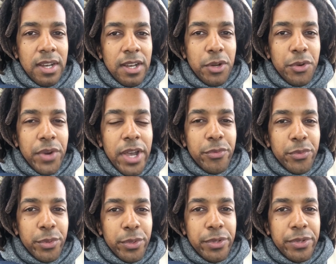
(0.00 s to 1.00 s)
ground
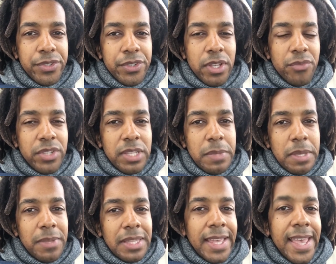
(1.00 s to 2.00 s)
rules and really
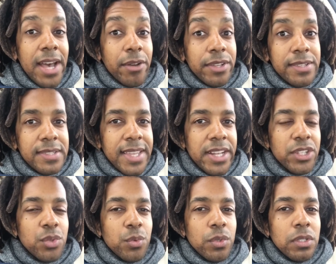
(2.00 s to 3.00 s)
maybe lay out a
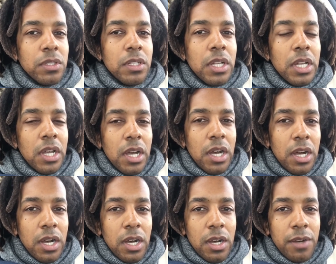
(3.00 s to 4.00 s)
schedule
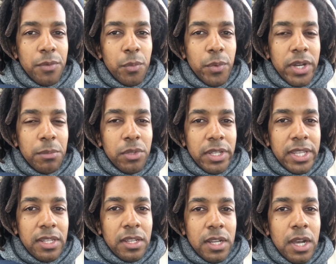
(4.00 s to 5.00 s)
of what I'm
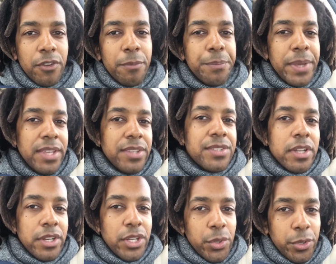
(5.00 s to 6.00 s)
looking to cover based
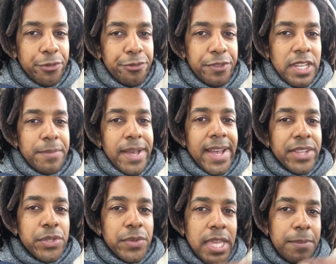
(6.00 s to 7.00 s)
on your feedback.
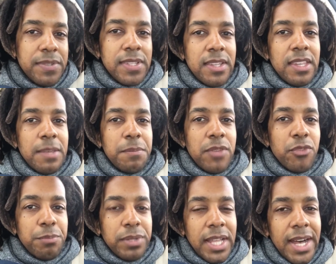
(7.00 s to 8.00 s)
So keep sending me
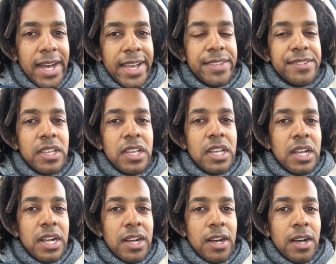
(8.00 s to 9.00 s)
replies.
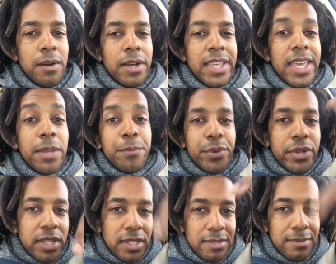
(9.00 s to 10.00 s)
Again, put it